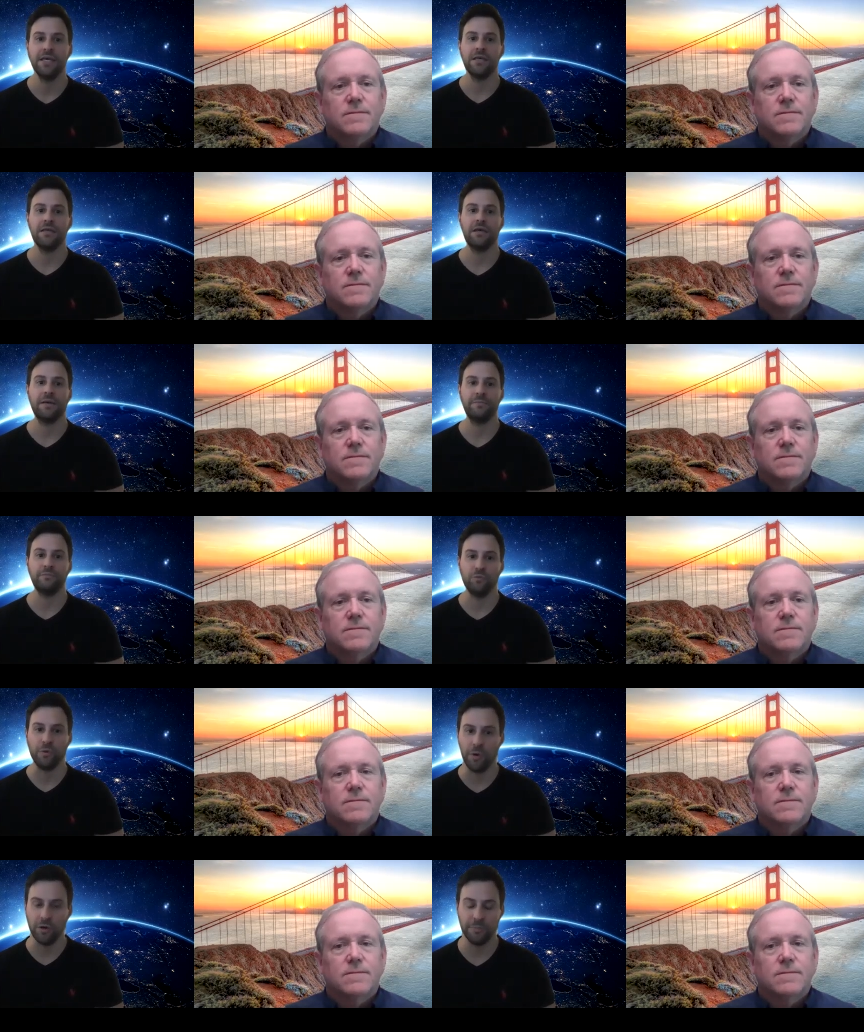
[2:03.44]
Speaker 1: Um,
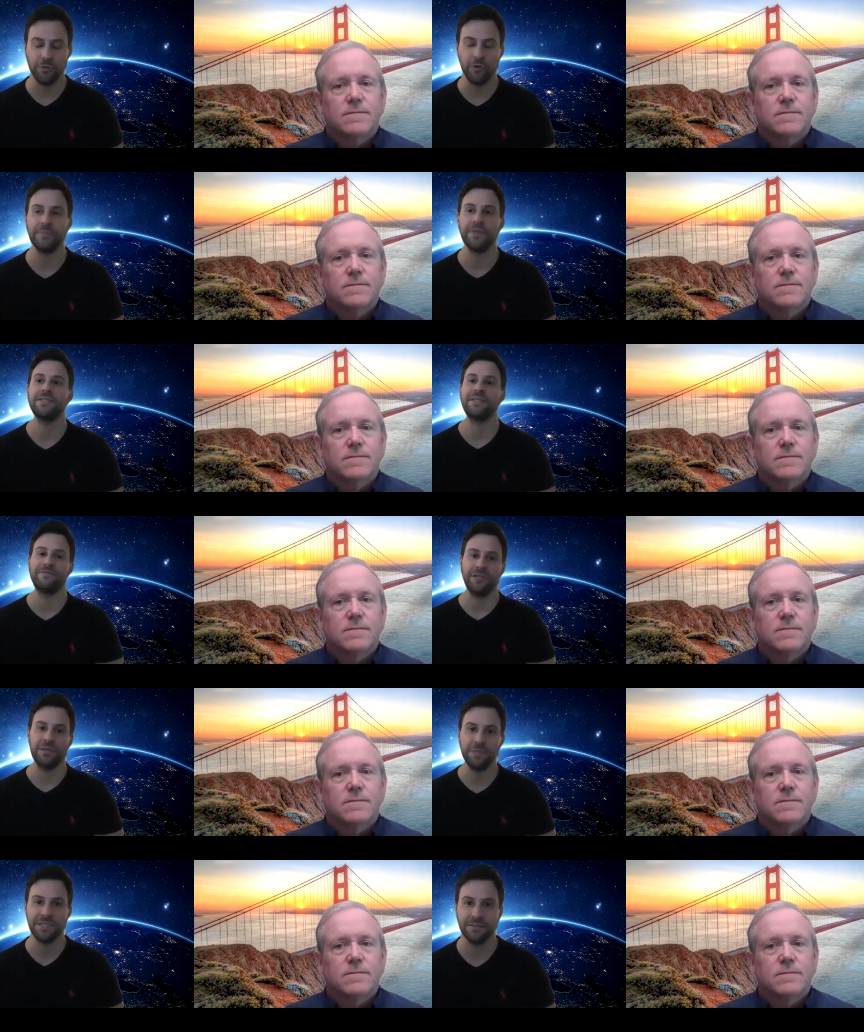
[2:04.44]
remote employment's definitely
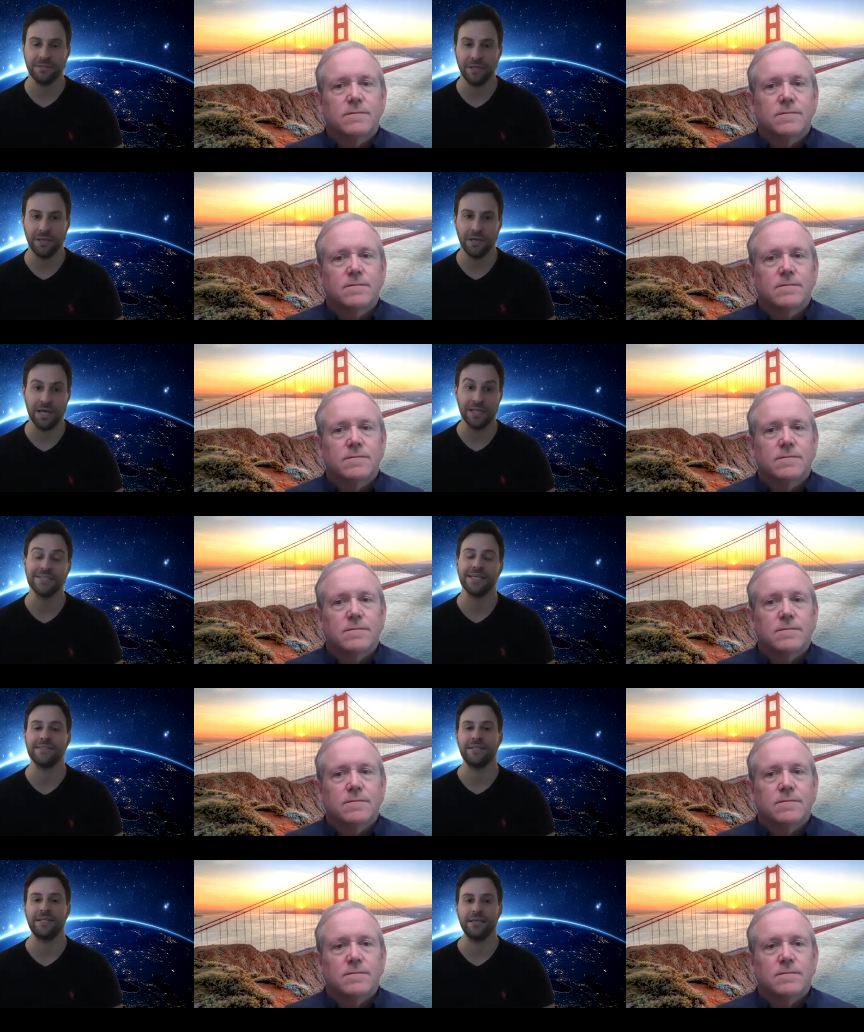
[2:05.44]
Speaker 2: been uh, a
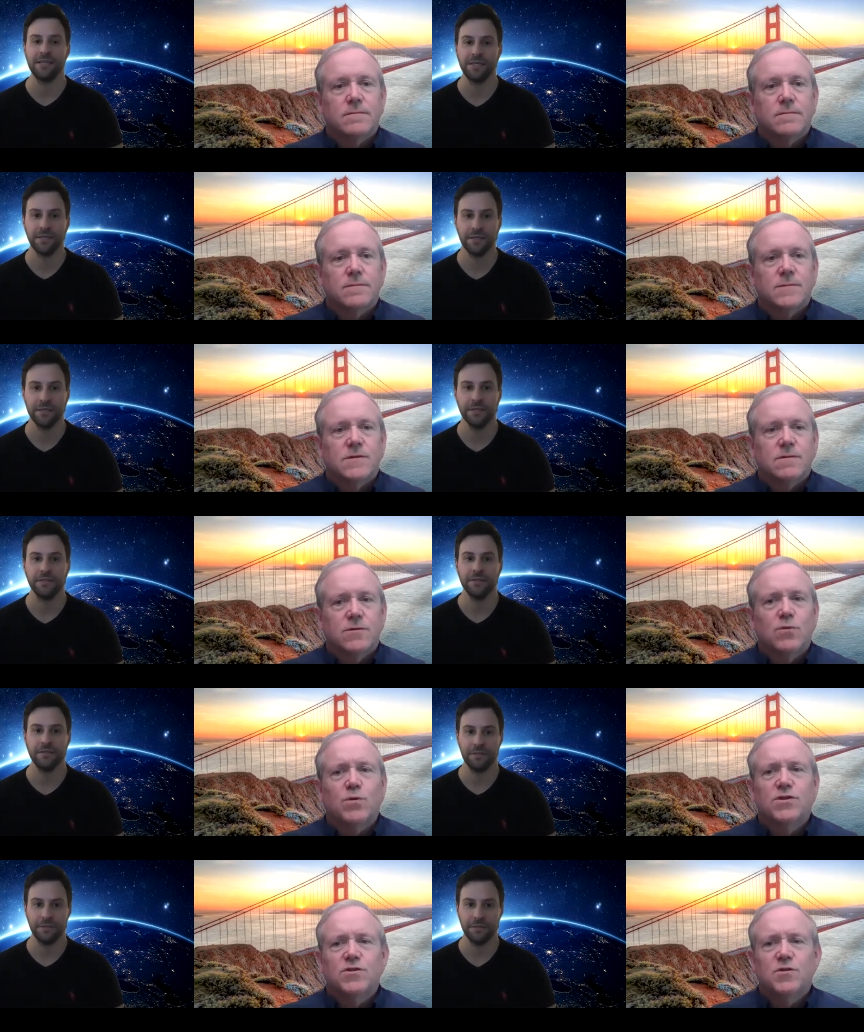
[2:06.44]
necessity.
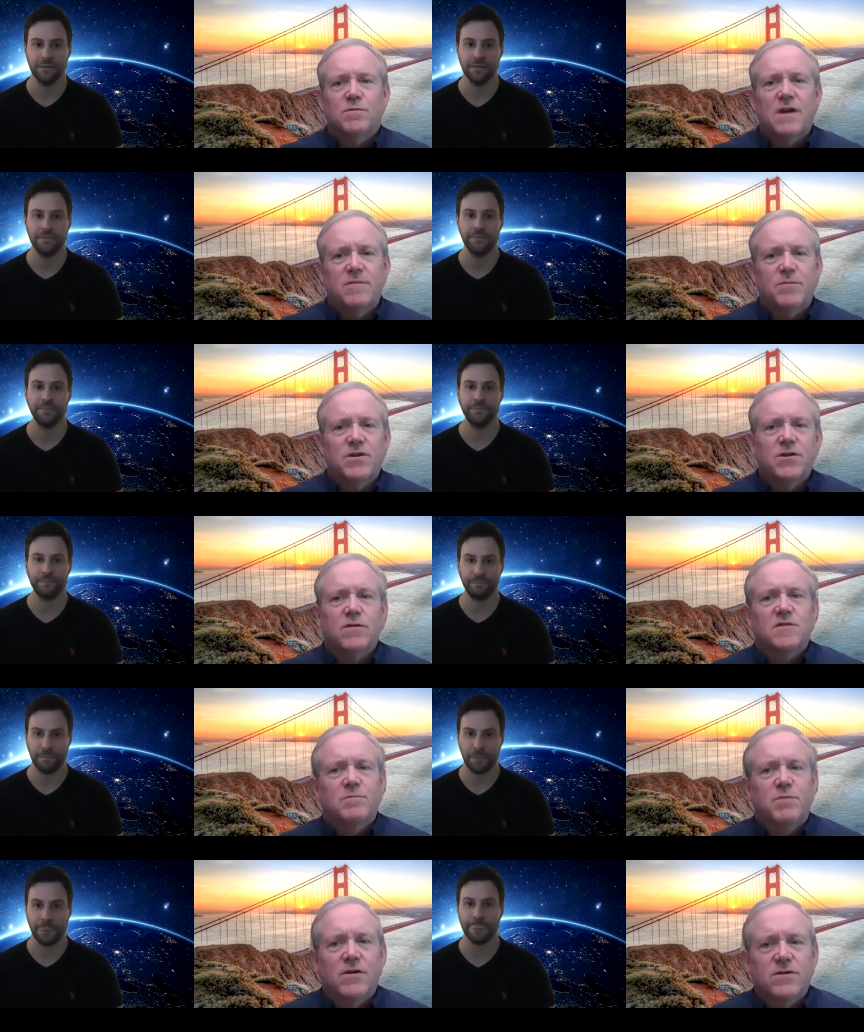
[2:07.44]
So, what you, has been your
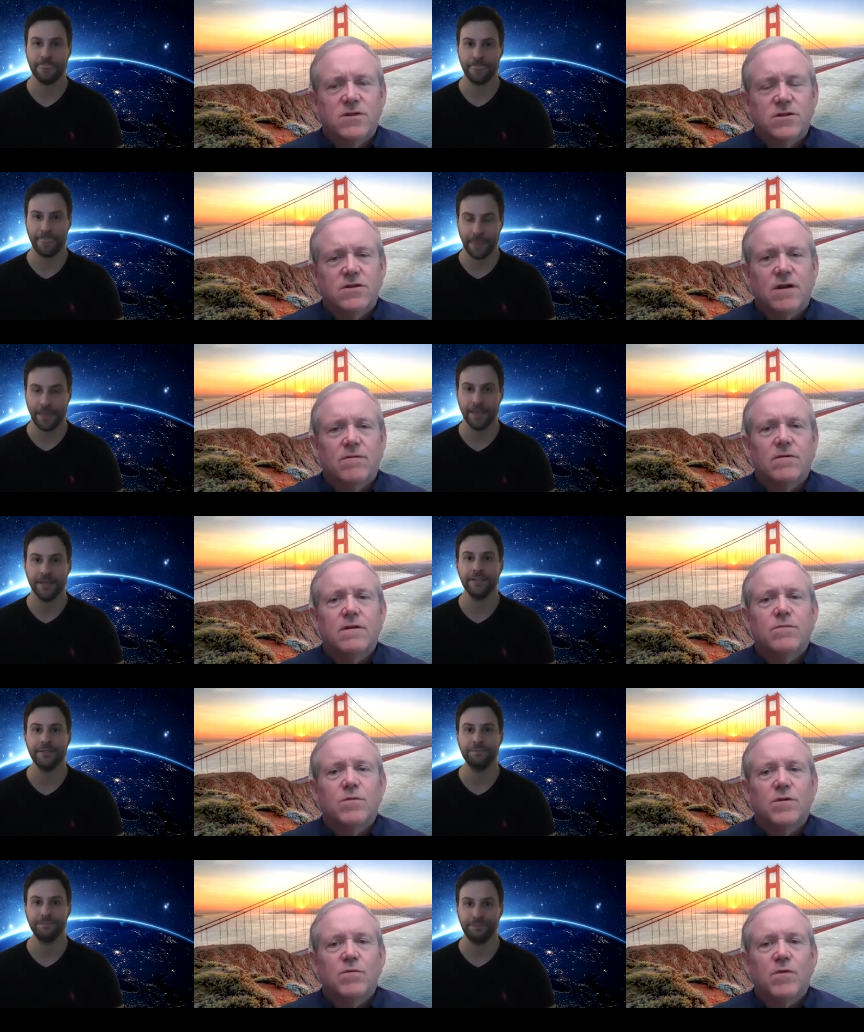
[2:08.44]
experience in general
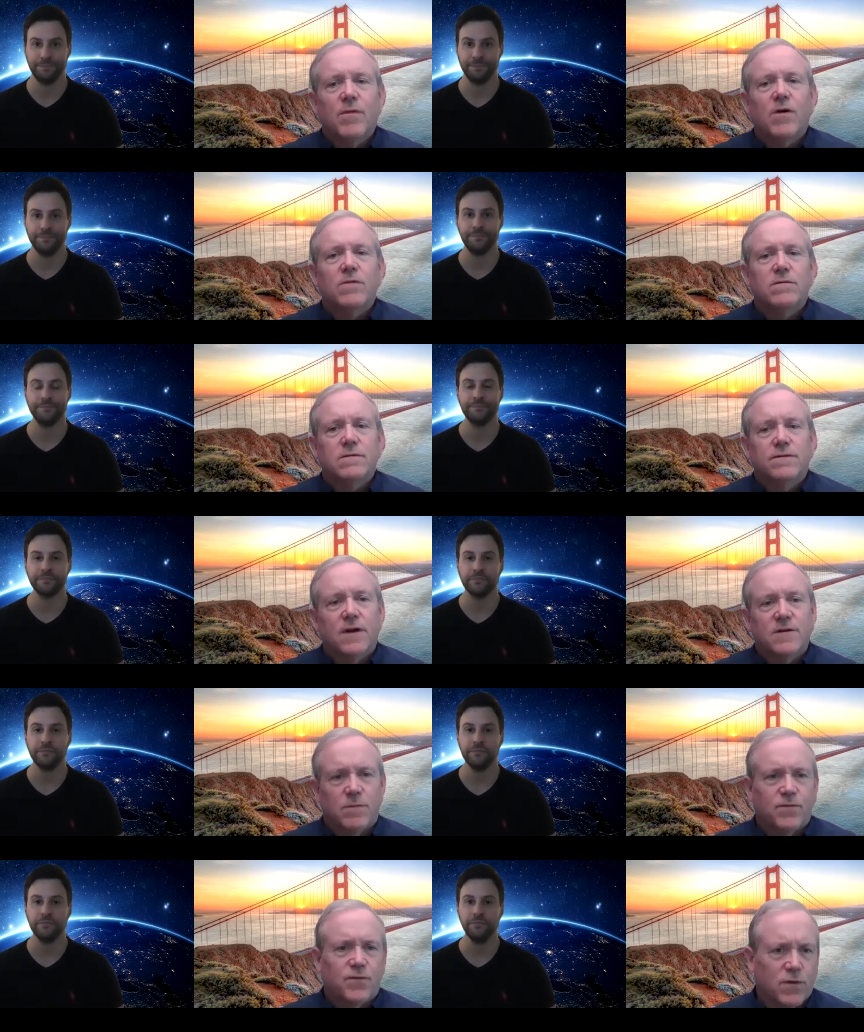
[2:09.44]
with remote?
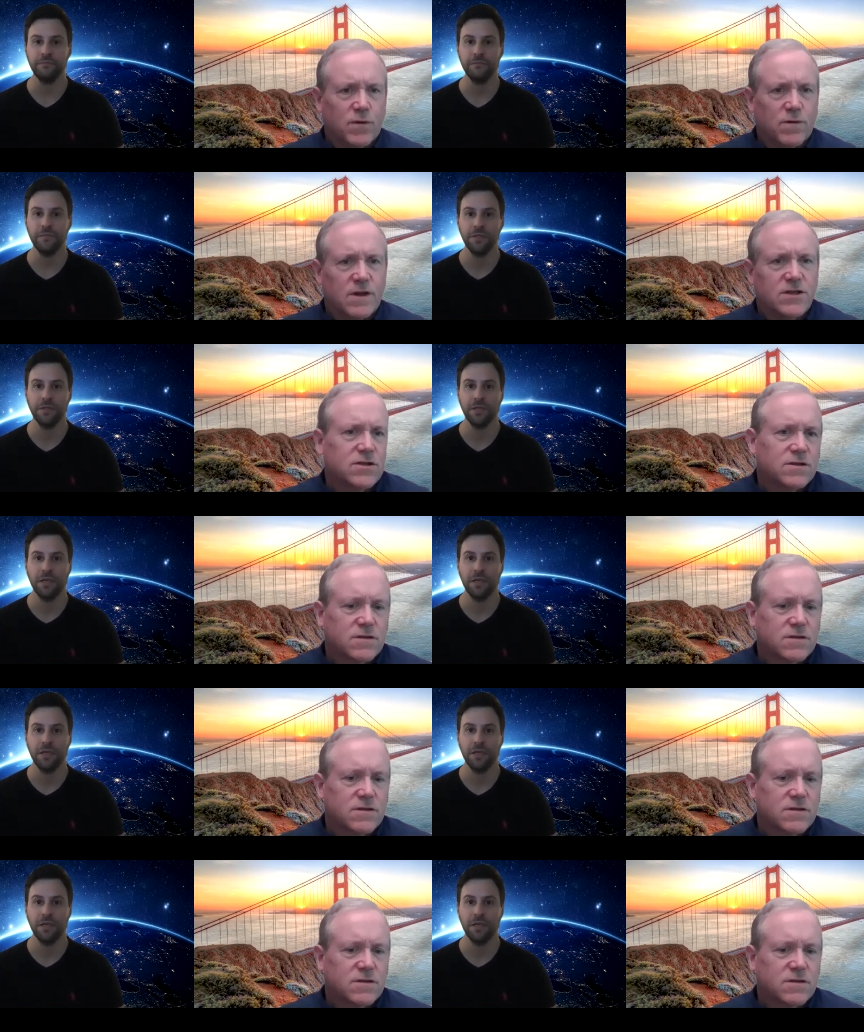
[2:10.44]
For let's just